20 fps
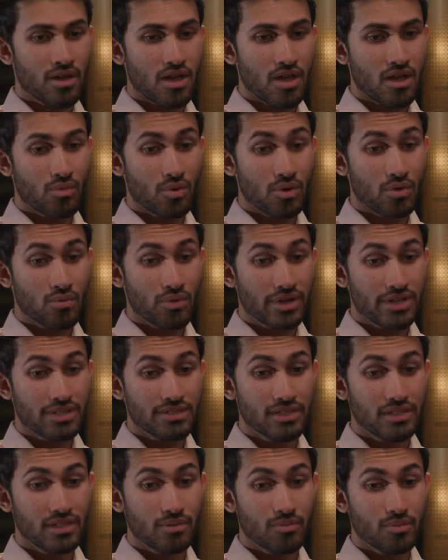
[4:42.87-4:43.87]
I won't
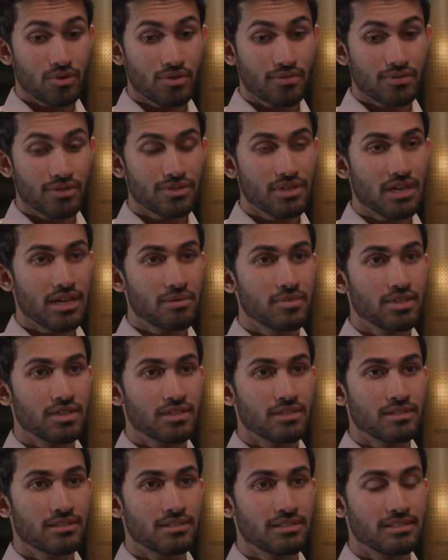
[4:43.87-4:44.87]
waste any more of your time then.
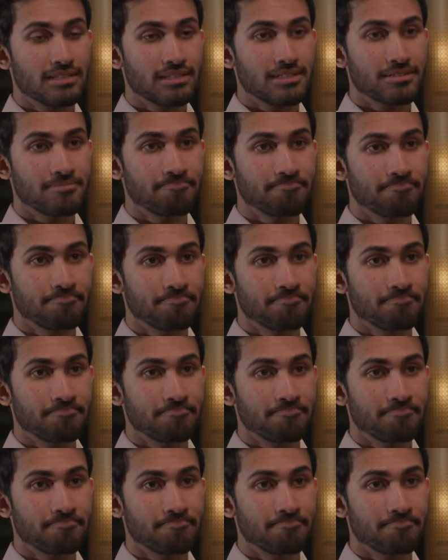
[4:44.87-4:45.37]
Um,